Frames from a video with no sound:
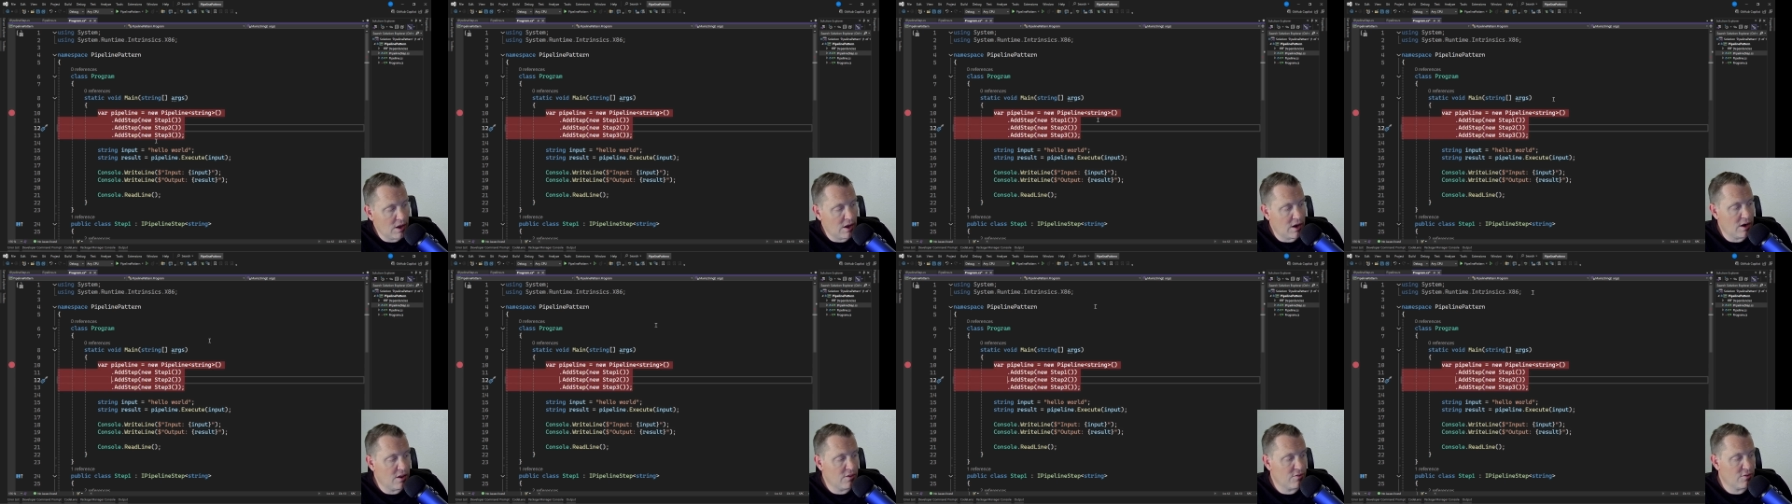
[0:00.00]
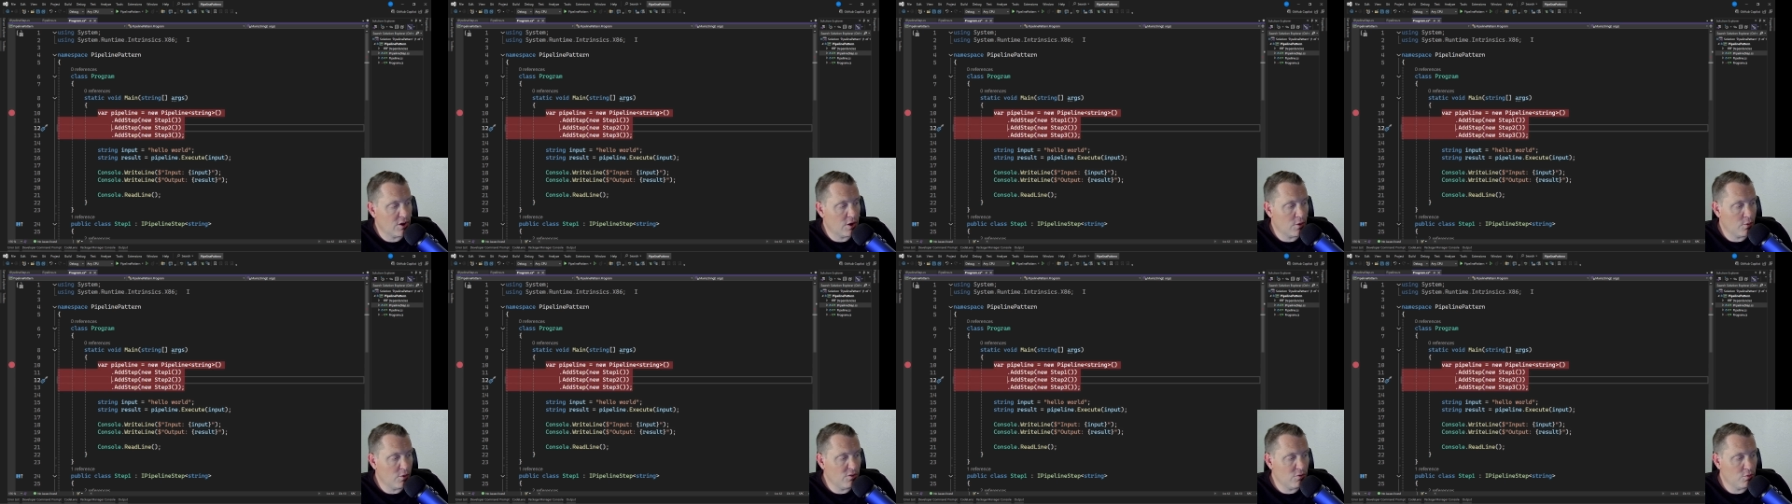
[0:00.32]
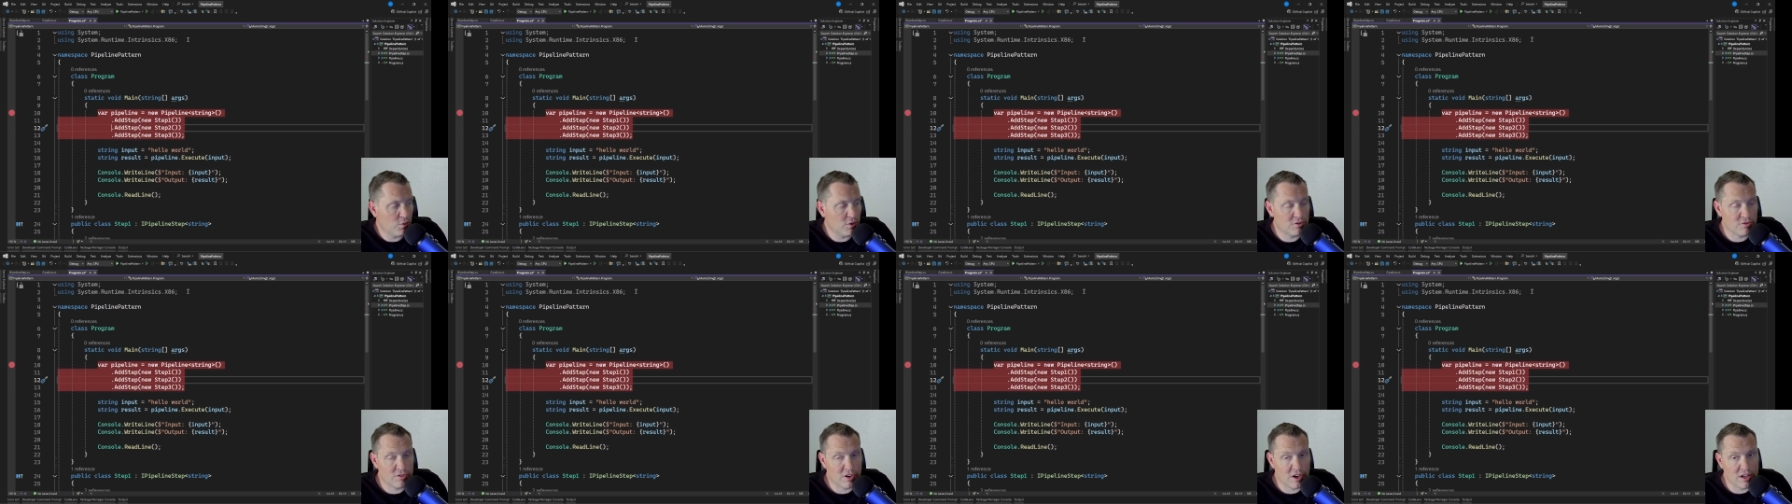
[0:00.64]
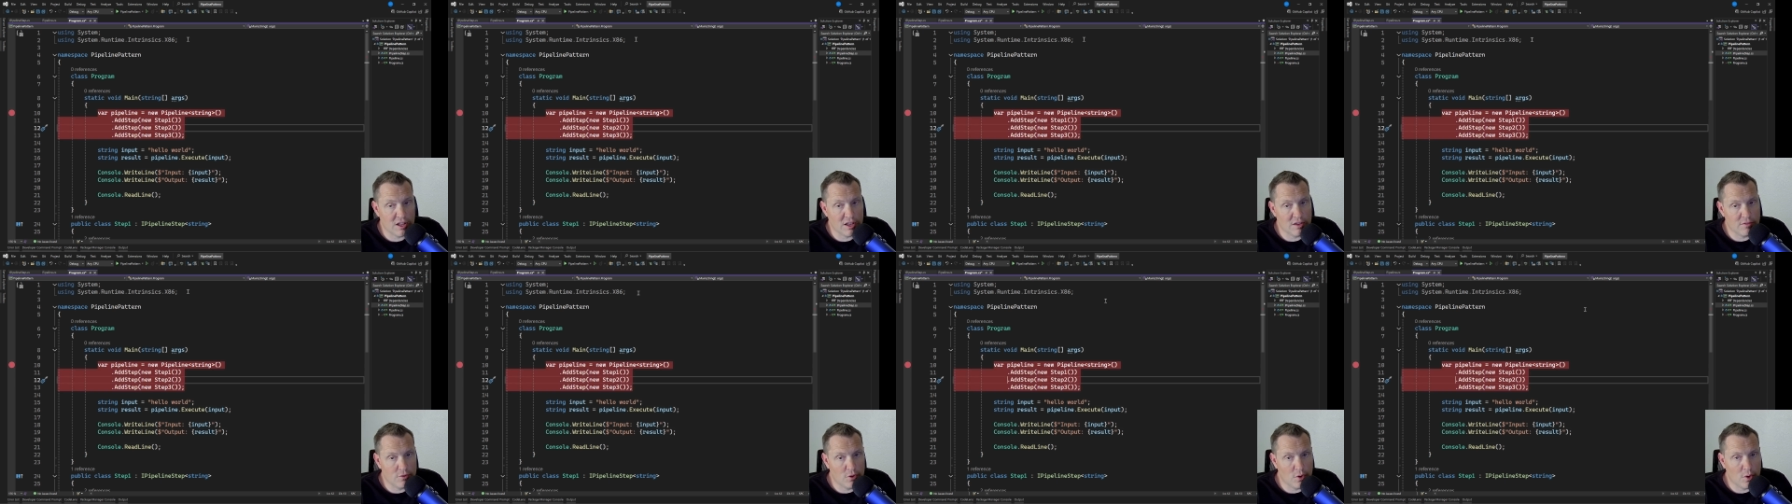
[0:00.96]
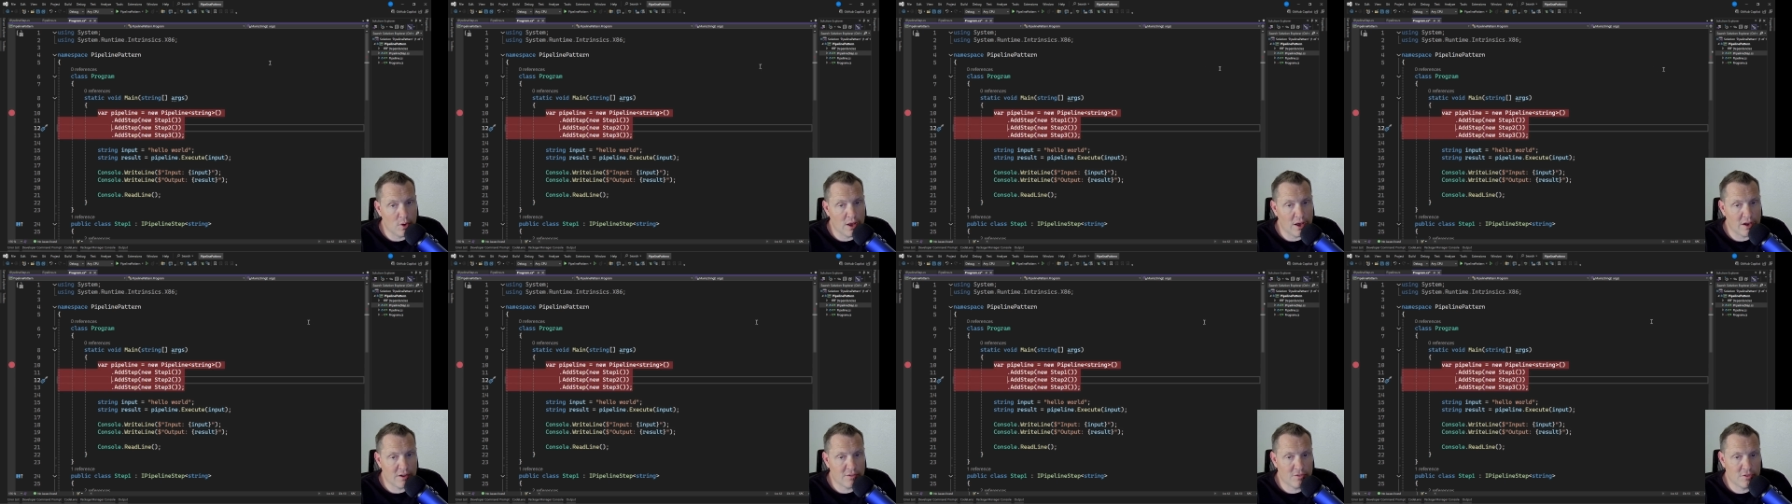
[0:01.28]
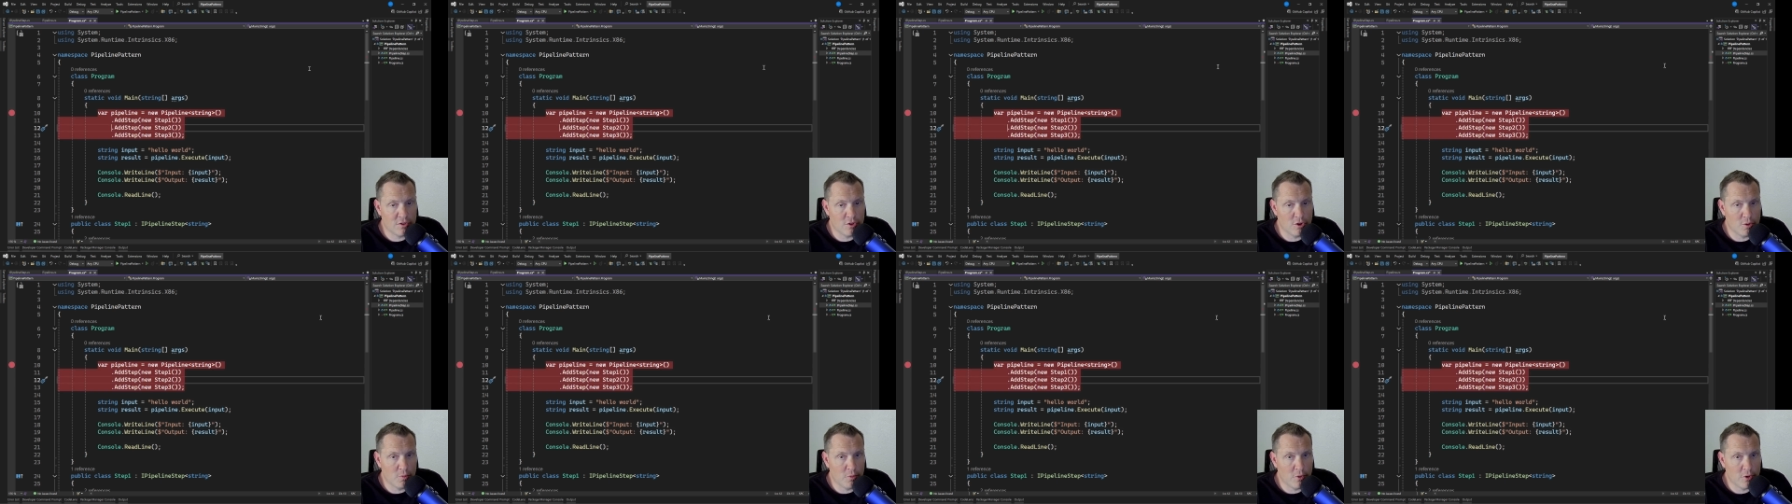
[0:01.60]
and as always, we try to give you
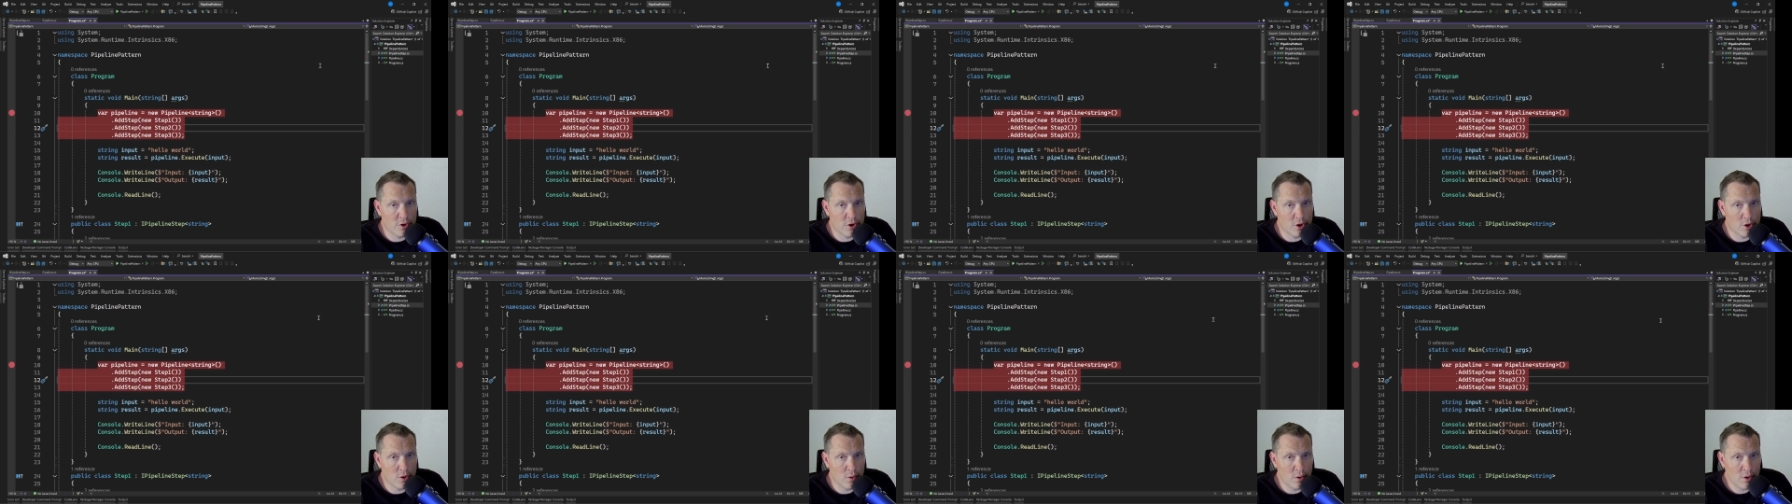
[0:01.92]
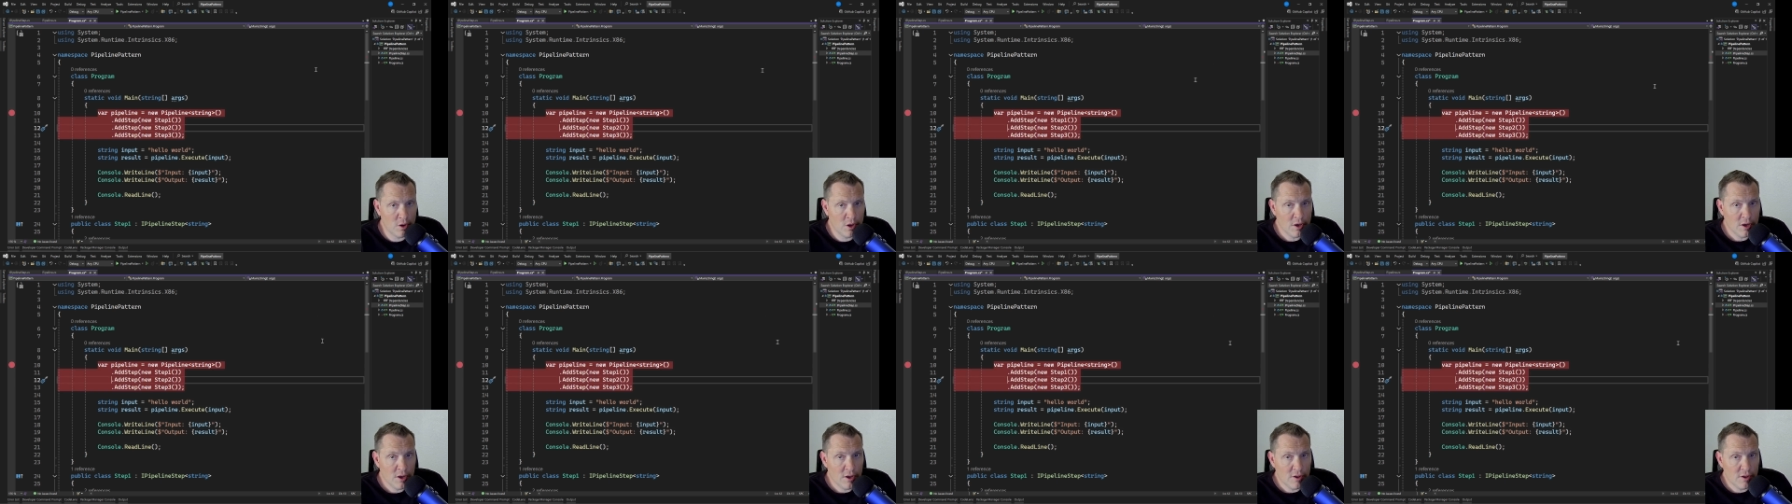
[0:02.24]
executable code.